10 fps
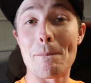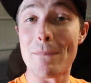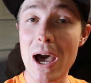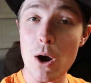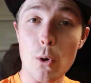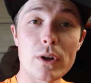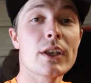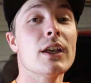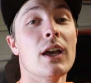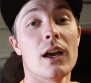about
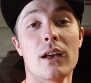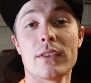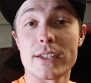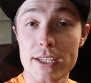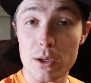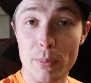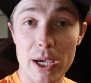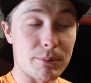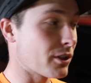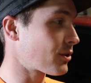the
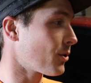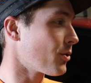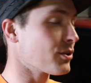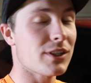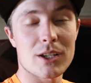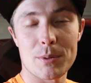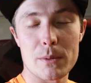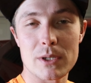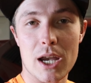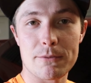tailpipes. So those
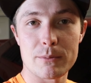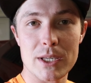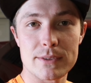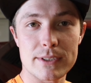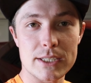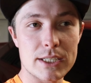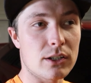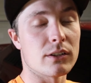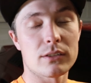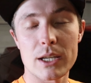tailpipes I got from SVE,
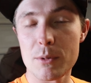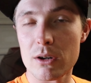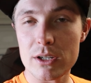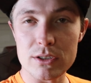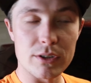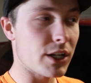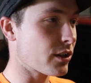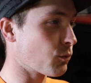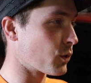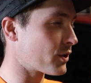or late model
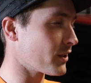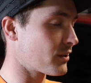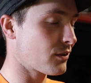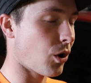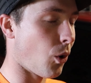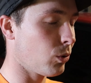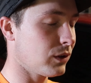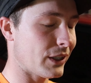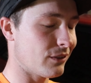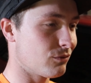restoration, were just
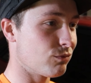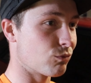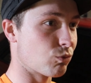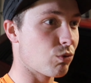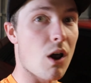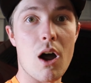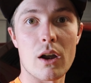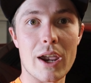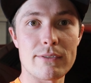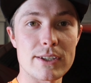totally
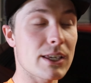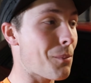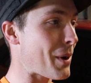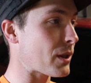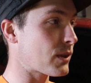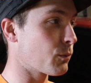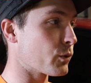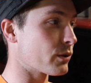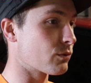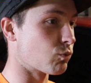wrong. Everything about them
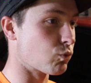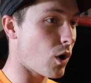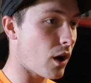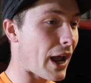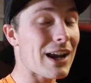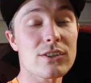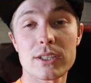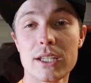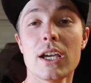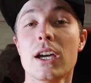was wrong.
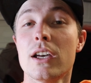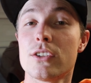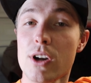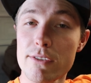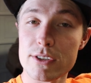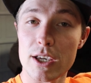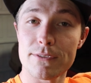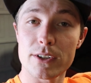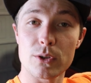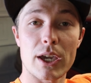Actually, driver's side
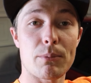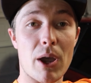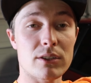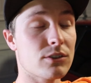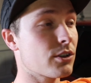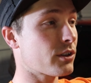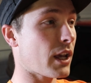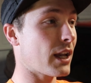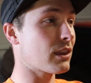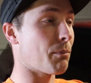fit okay. The passenger
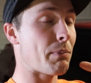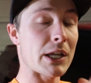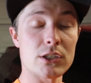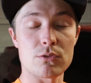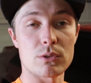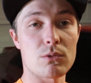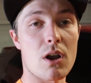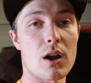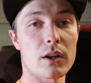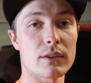side, the bends were
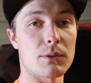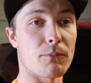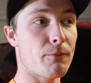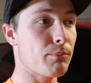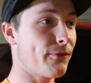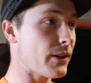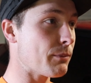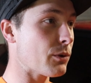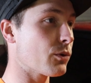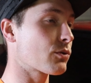wrong. The
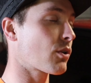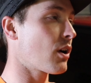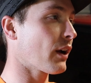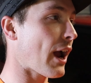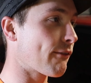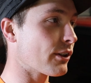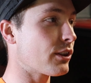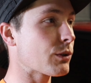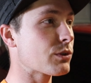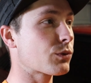fitment was wrong.
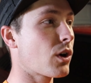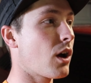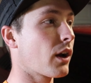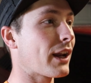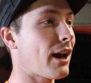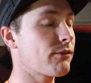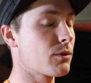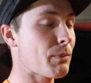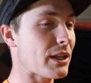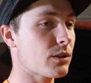Everything was wrong. And after
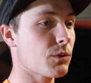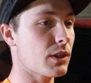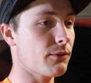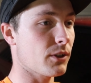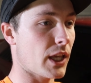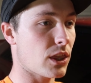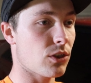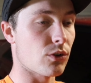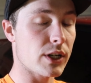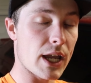messing with it for like
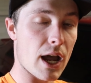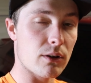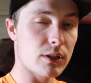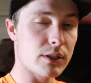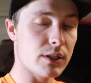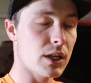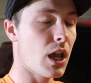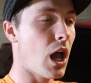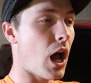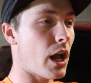3 hours,
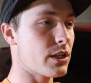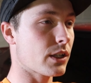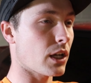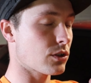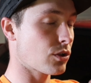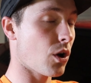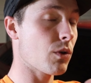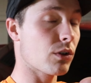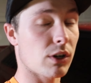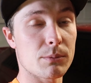I just got so
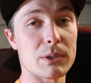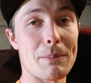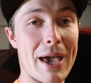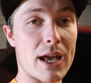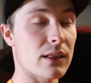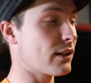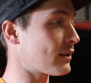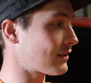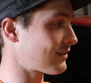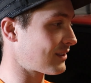incredibly mad that I
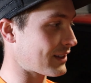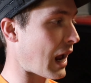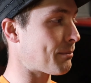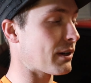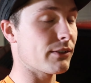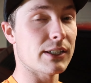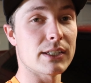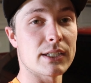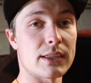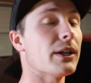just stopped
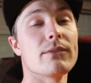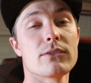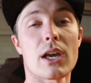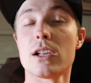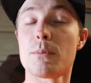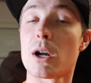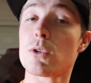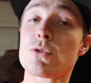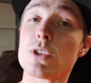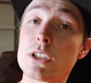everything. But LMR
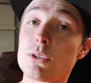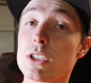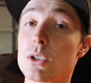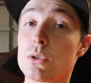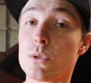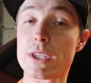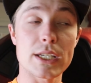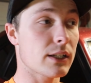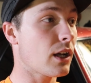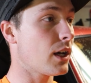was really, really cool with
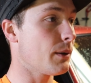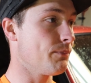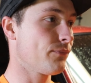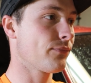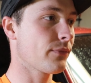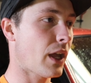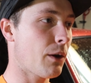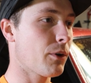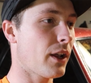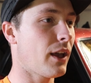it.
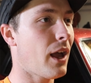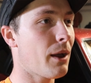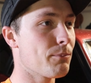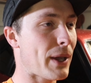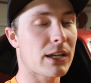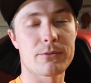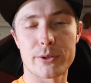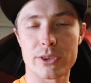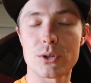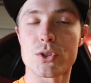I'm back and
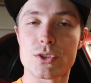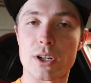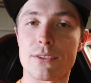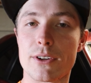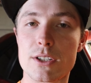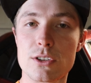forth. They were just trying to find a